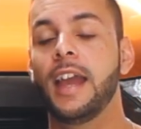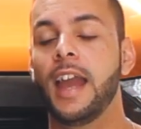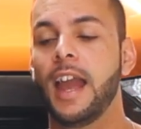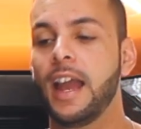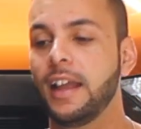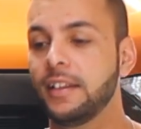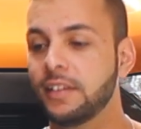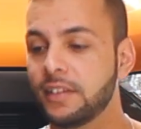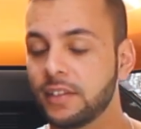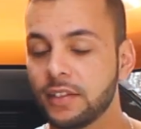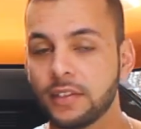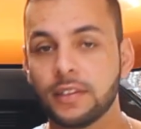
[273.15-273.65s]

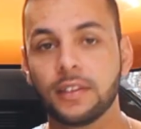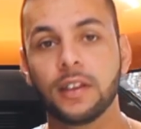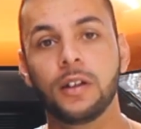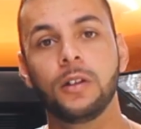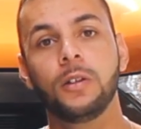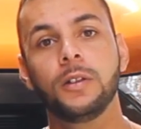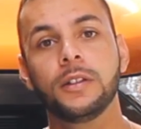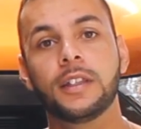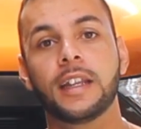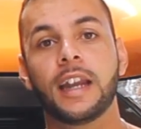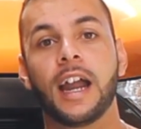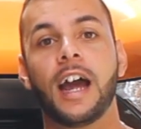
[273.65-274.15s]
and
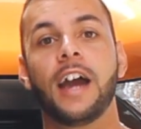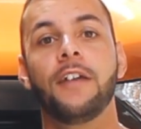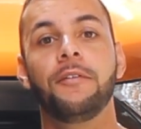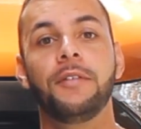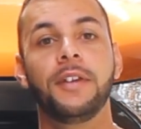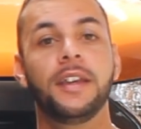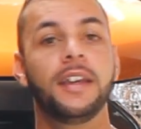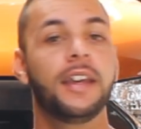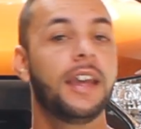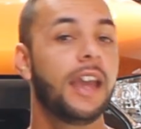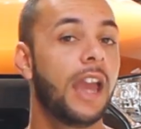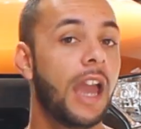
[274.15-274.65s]
still
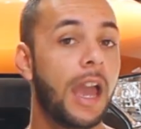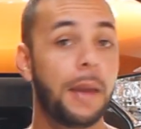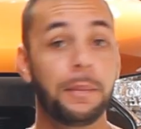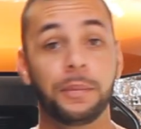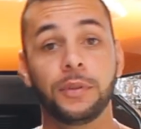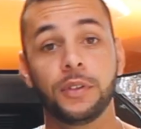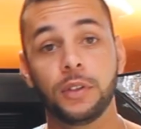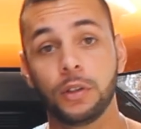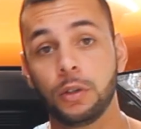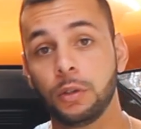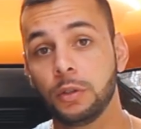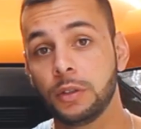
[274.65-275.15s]
driving
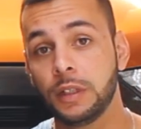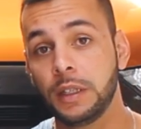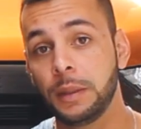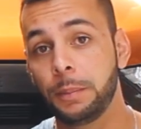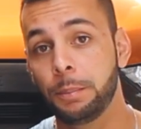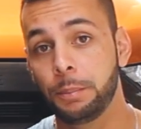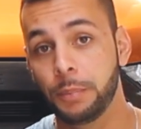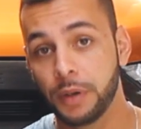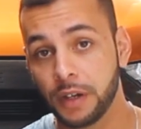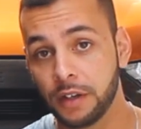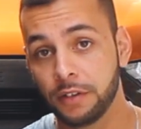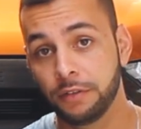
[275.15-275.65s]
absolutely
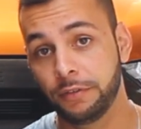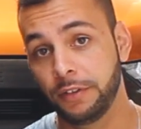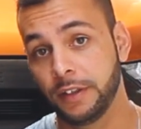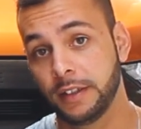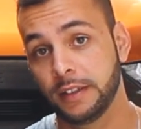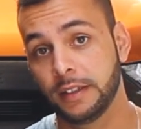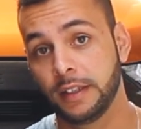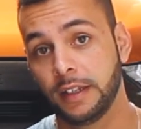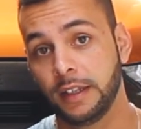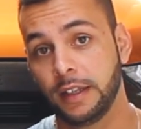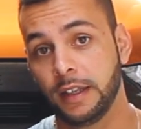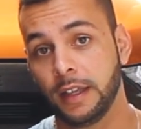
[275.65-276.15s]

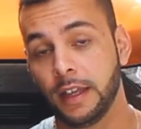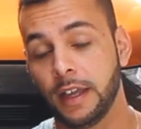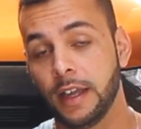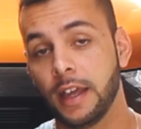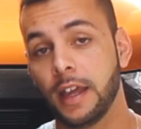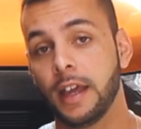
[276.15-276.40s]
perfectly.